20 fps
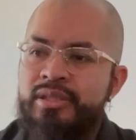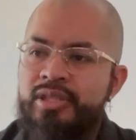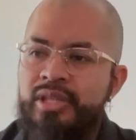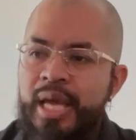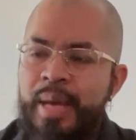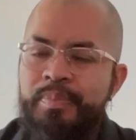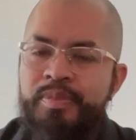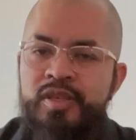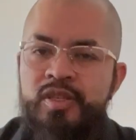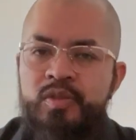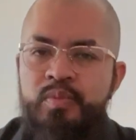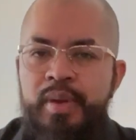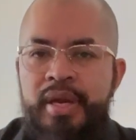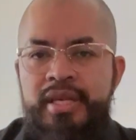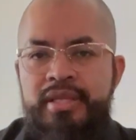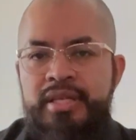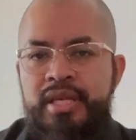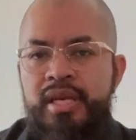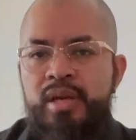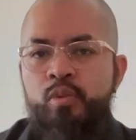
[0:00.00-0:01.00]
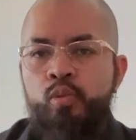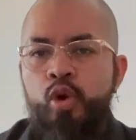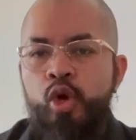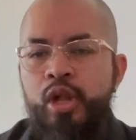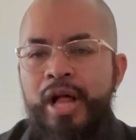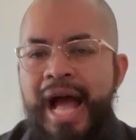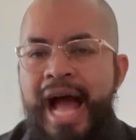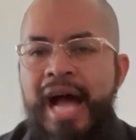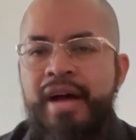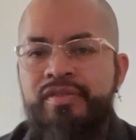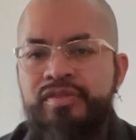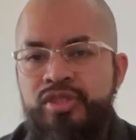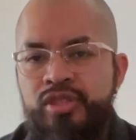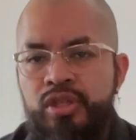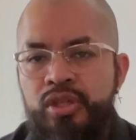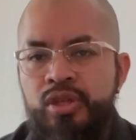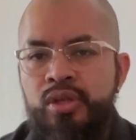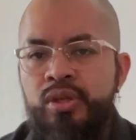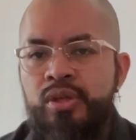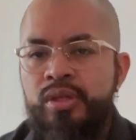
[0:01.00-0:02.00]
empty space. It will have
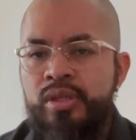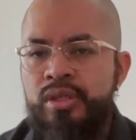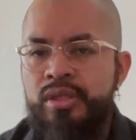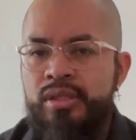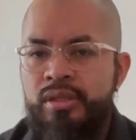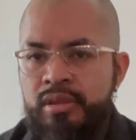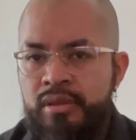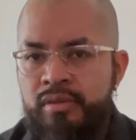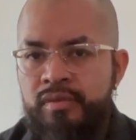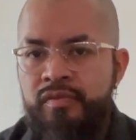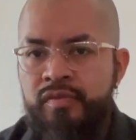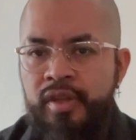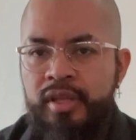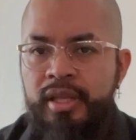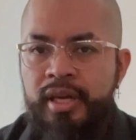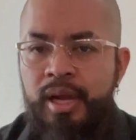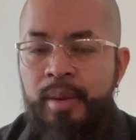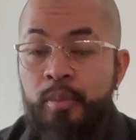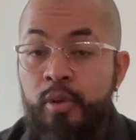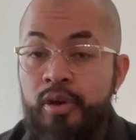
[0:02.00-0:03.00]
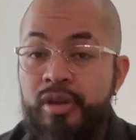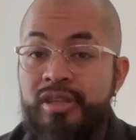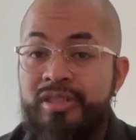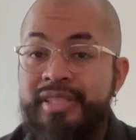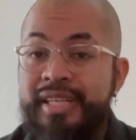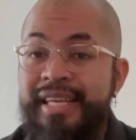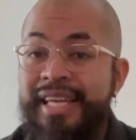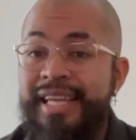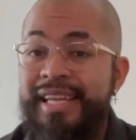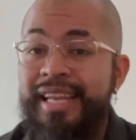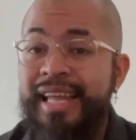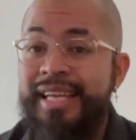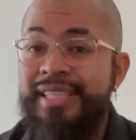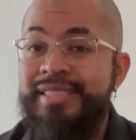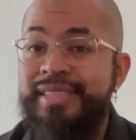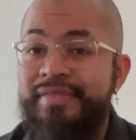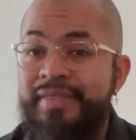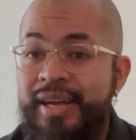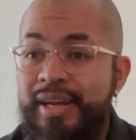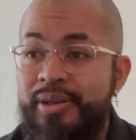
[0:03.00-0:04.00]
to fill it up. Or you could say it likes
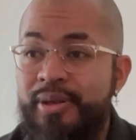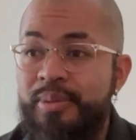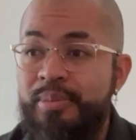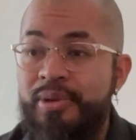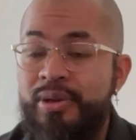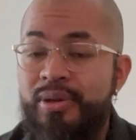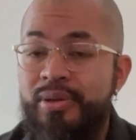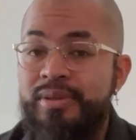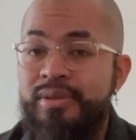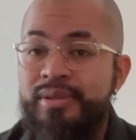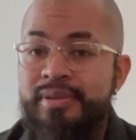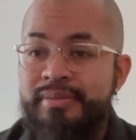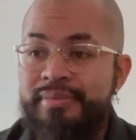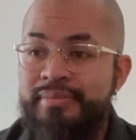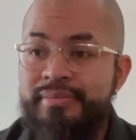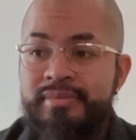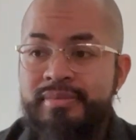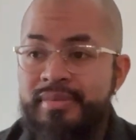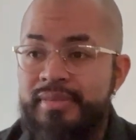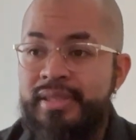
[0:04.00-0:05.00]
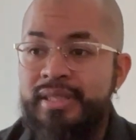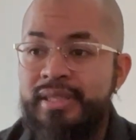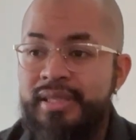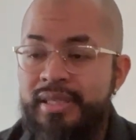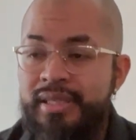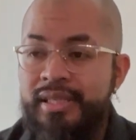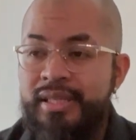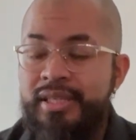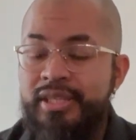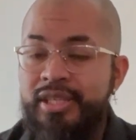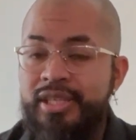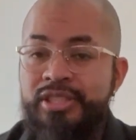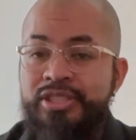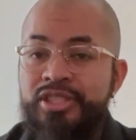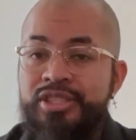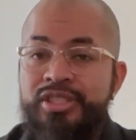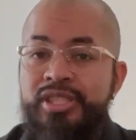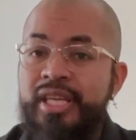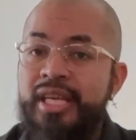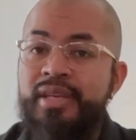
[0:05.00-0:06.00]
a vacuum, you know. It
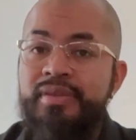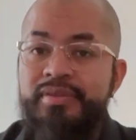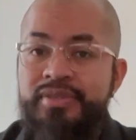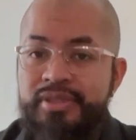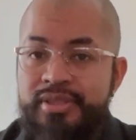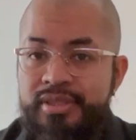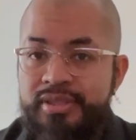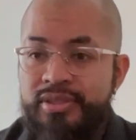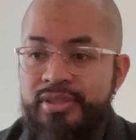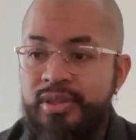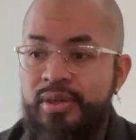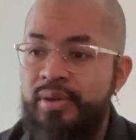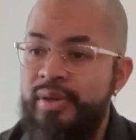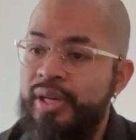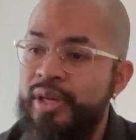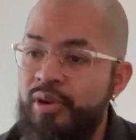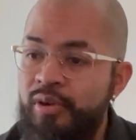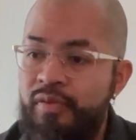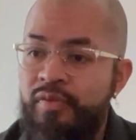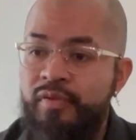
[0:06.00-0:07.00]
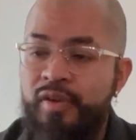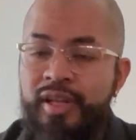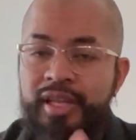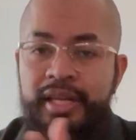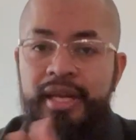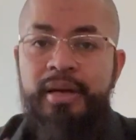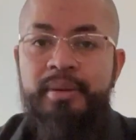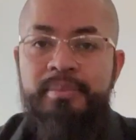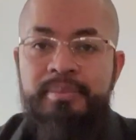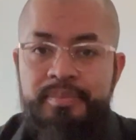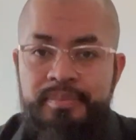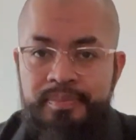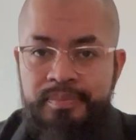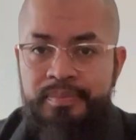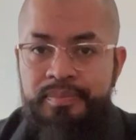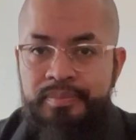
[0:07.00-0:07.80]
just gives. So it'll fill it up.